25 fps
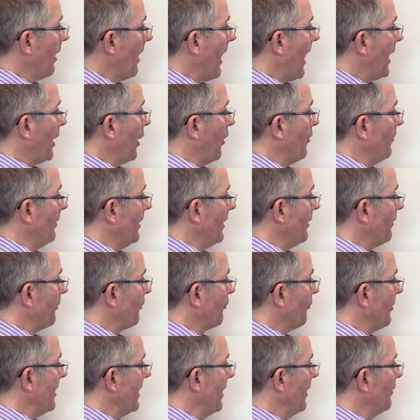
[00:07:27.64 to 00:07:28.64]
at only
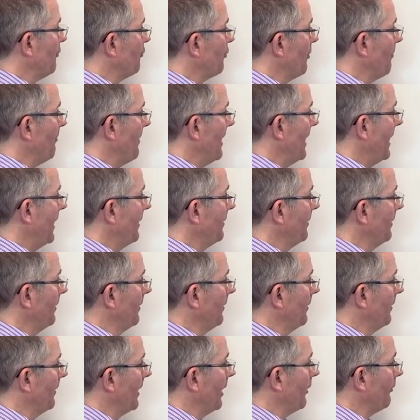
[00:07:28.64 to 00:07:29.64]
300 million,
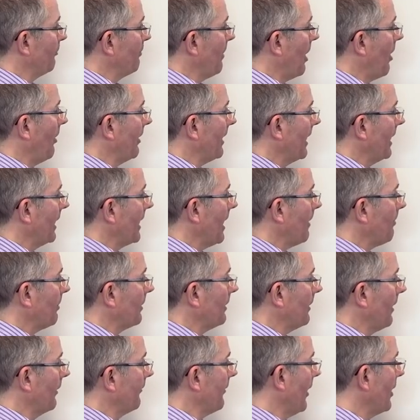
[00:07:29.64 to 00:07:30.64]
its market
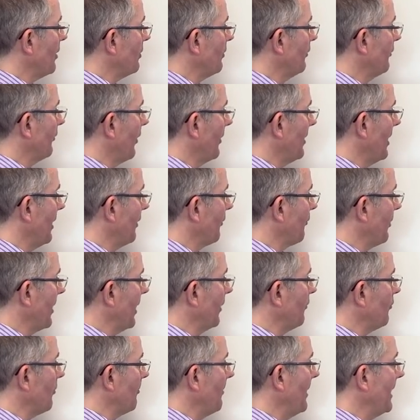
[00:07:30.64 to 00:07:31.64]
capitalization is only
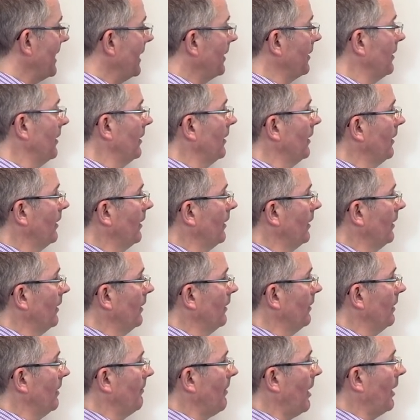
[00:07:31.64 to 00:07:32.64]
300 million,
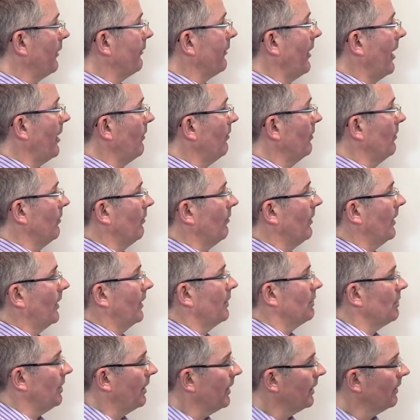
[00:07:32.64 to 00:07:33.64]
you might say, oh,
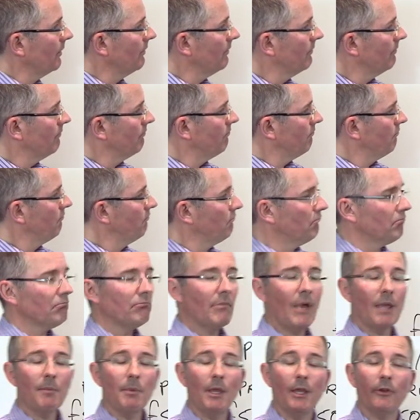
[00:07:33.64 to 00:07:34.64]
actually,
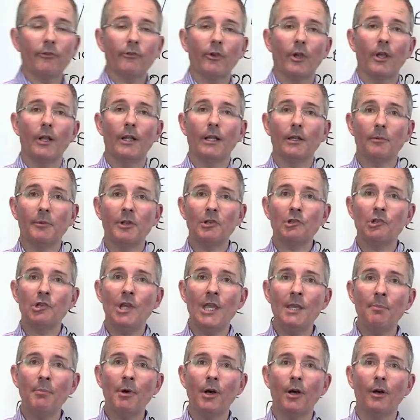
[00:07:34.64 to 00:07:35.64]
maybe it's a little bit
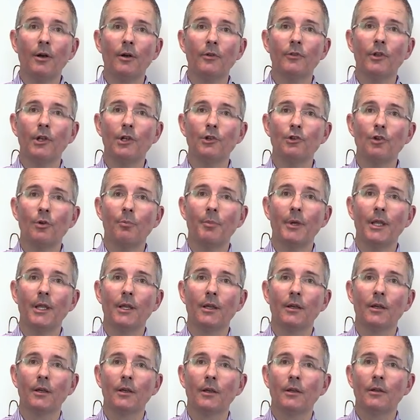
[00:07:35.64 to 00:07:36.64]
cheaper than it should be.
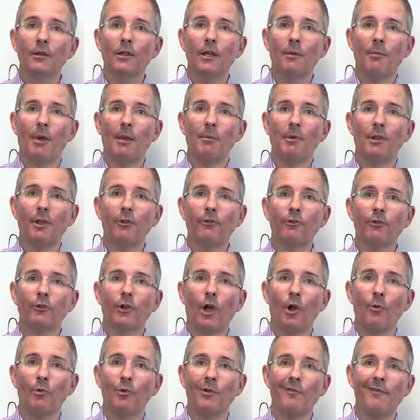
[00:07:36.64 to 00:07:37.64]
Yeah, maybe there's
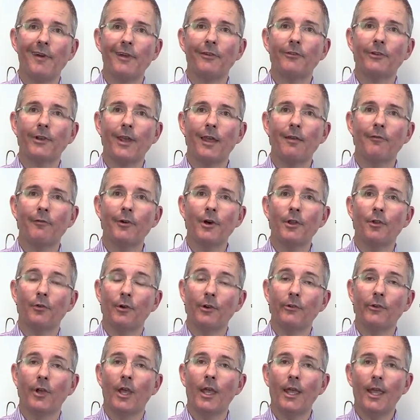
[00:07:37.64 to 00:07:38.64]
scope to investigate
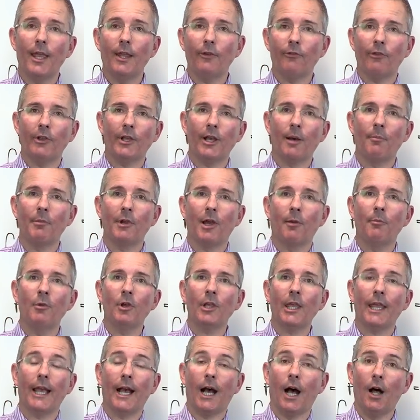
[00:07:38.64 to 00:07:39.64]
further. Is the company I'm
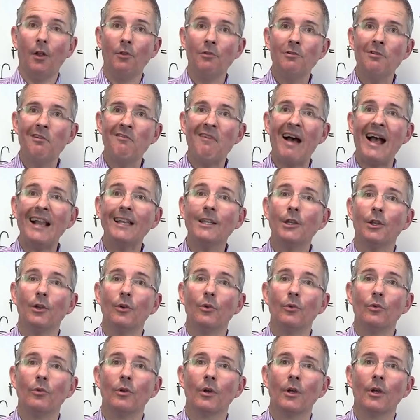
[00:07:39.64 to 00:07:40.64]
looking at
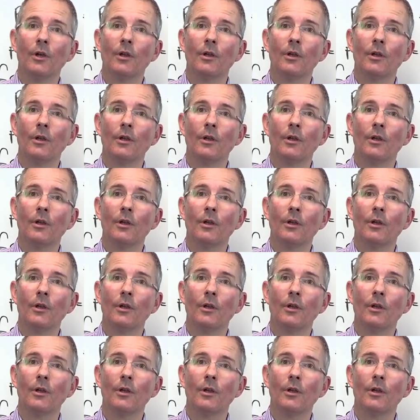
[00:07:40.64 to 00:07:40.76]
undervalued?